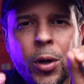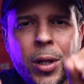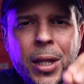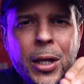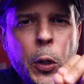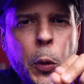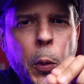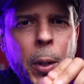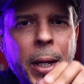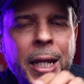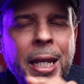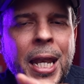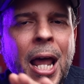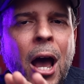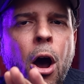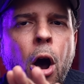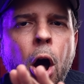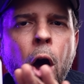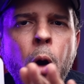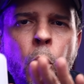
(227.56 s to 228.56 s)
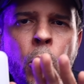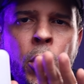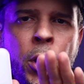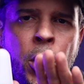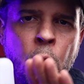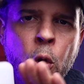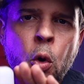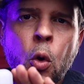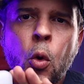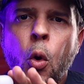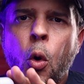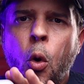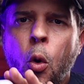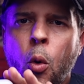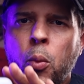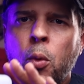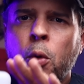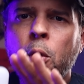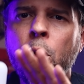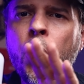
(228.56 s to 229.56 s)
really quick, now I want to go
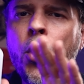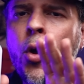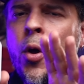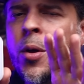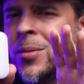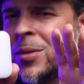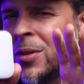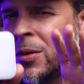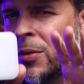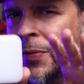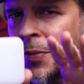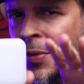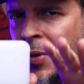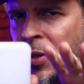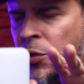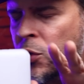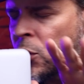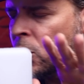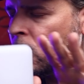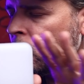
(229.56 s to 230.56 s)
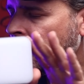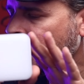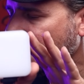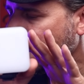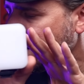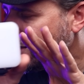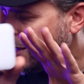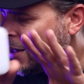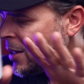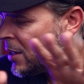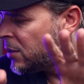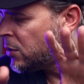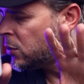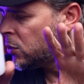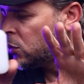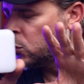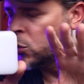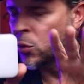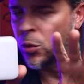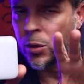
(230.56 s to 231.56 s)
over the features that these
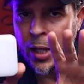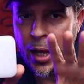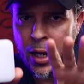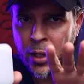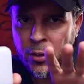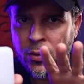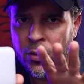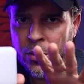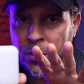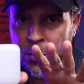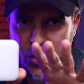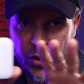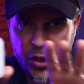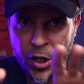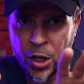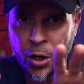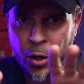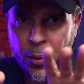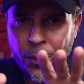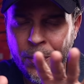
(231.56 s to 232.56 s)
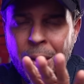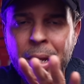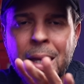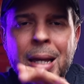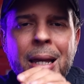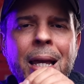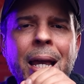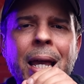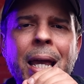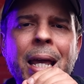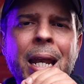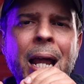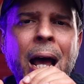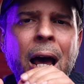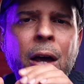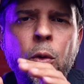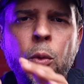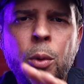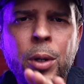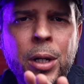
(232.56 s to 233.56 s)
two lights share. And
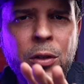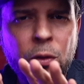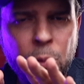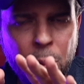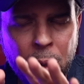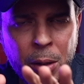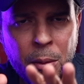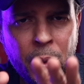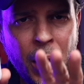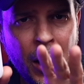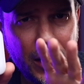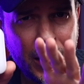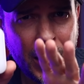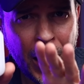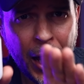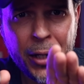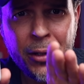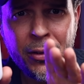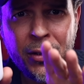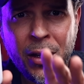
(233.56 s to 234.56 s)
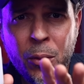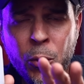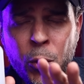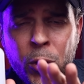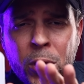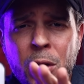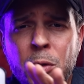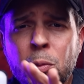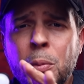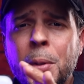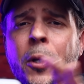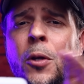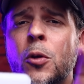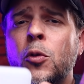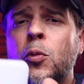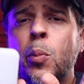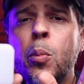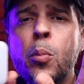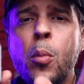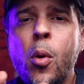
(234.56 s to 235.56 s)
I don't want to spend a lot of time with this
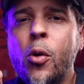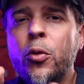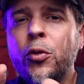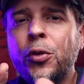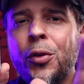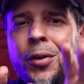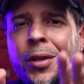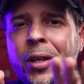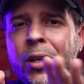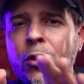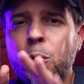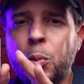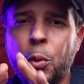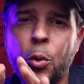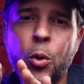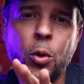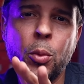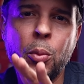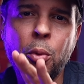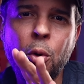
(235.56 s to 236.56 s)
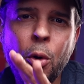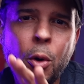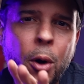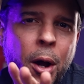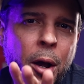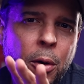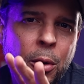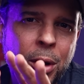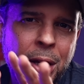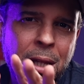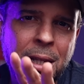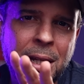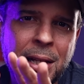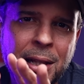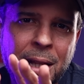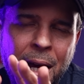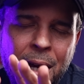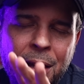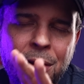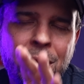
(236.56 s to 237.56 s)
because most of these portable LED
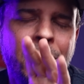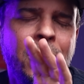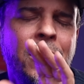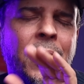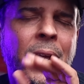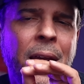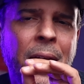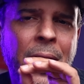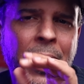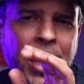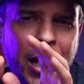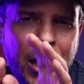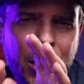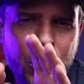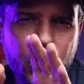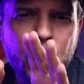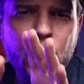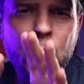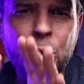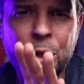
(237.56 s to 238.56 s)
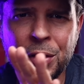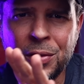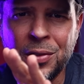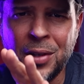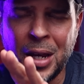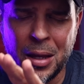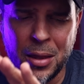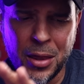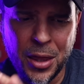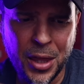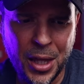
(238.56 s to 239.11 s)
lights, they kind of do the same